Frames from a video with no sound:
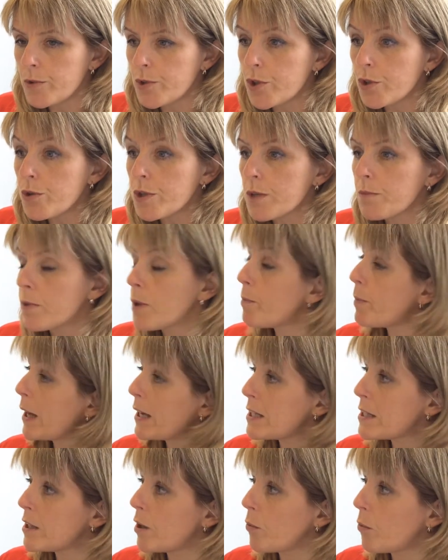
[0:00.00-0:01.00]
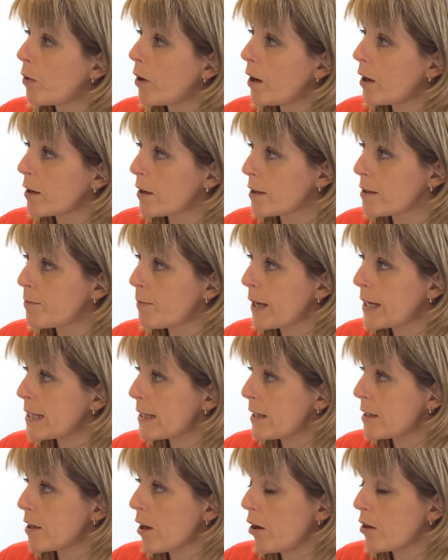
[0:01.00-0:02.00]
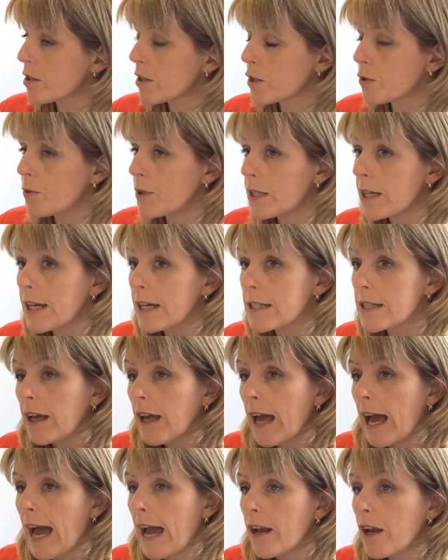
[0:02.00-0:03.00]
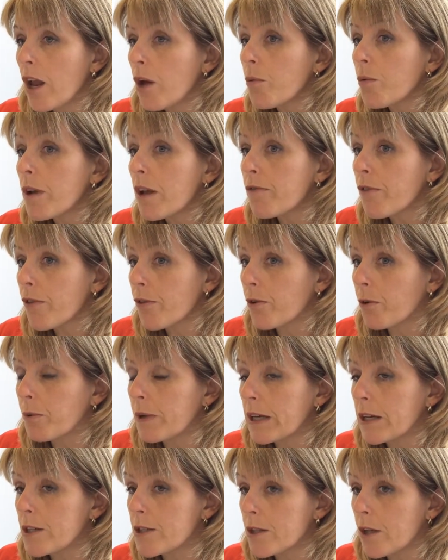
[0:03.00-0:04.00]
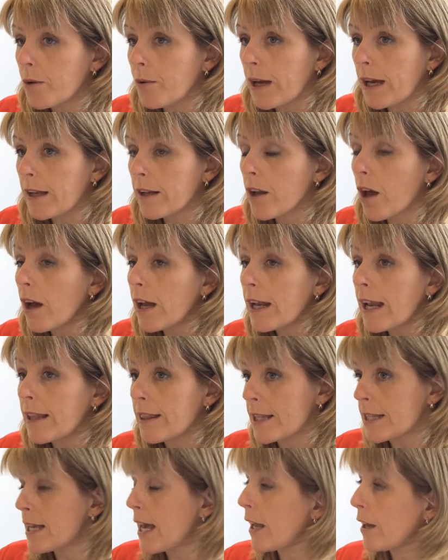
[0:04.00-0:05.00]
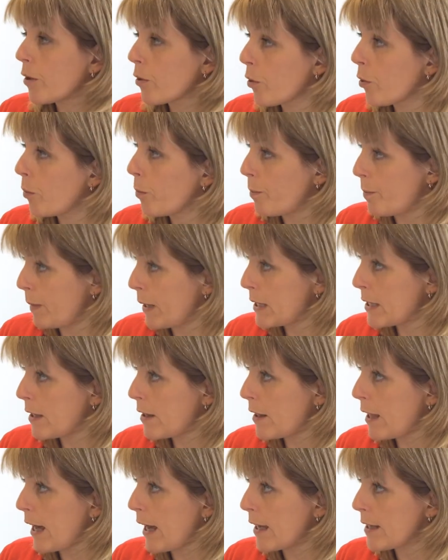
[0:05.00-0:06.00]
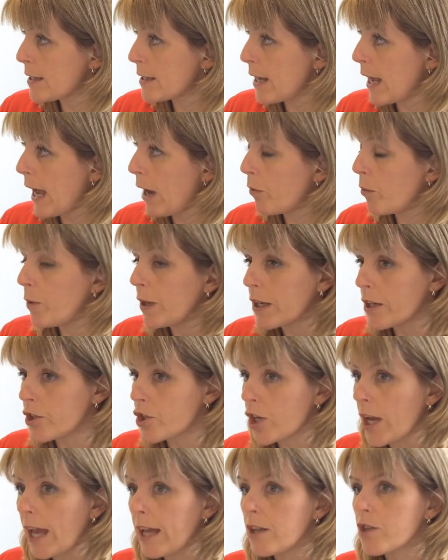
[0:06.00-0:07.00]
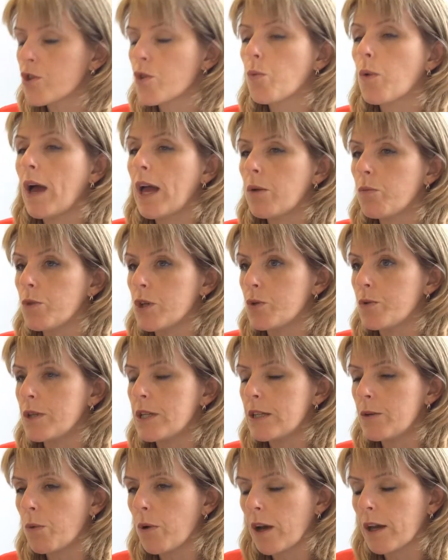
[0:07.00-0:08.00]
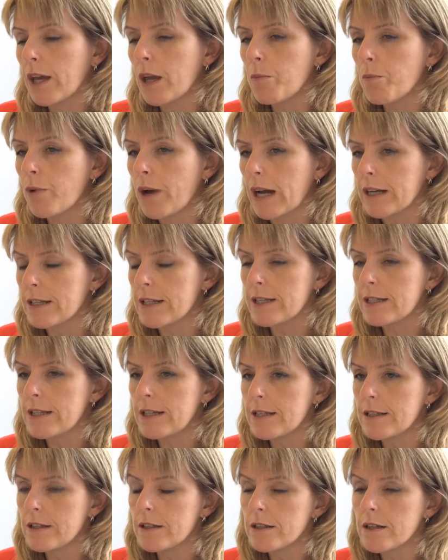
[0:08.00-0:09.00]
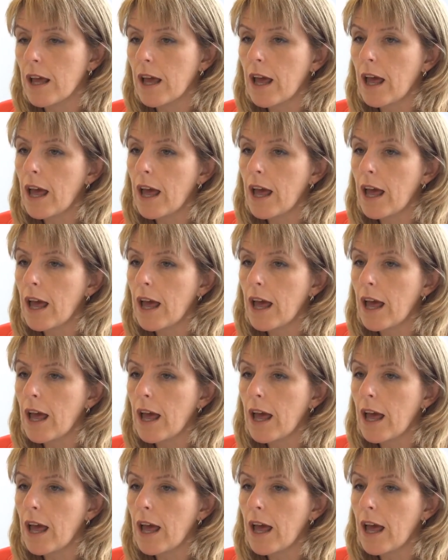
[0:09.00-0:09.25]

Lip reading: do some of the basic work and basic tasks we did. And no one ever thought we could do it. And I led the technical bit of that as to how we could change the way in which we did working practices and